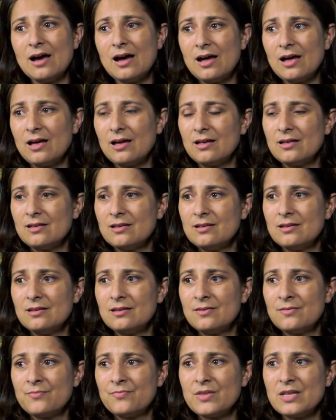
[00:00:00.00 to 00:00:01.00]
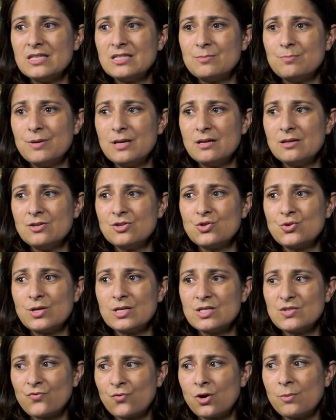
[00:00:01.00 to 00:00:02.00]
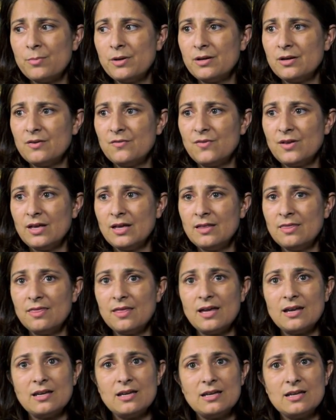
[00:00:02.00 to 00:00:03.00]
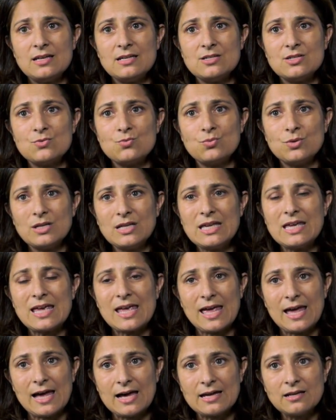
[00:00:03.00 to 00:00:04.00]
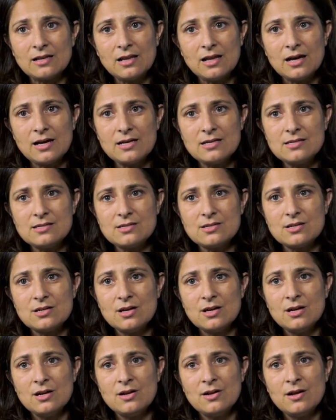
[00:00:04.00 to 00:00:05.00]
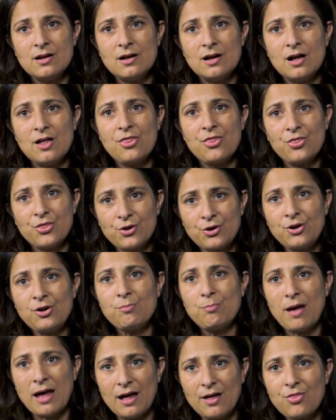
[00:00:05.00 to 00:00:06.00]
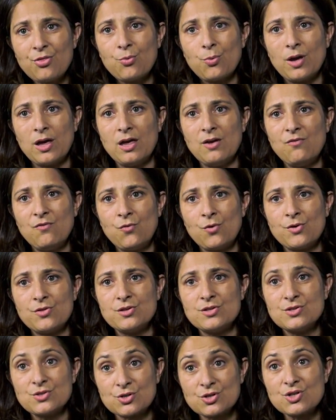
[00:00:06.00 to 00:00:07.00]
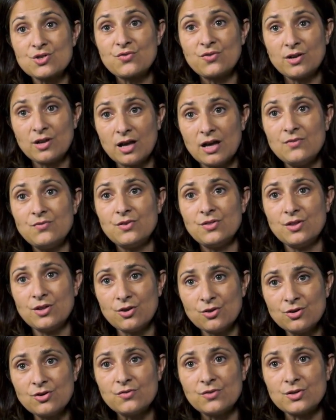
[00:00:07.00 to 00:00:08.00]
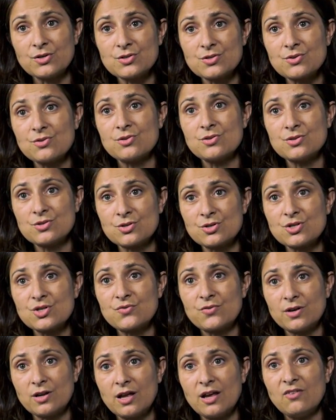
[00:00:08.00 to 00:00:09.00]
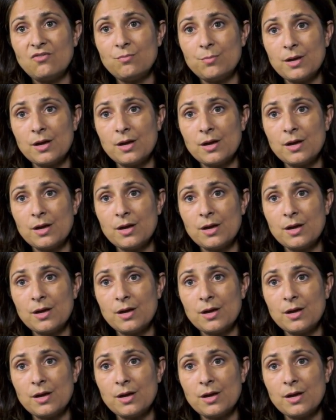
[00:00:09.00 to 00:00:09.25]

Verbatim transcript: I, it's been transformative in that it has really catalyzed a third pathway for the search for life in the universe, or the search for life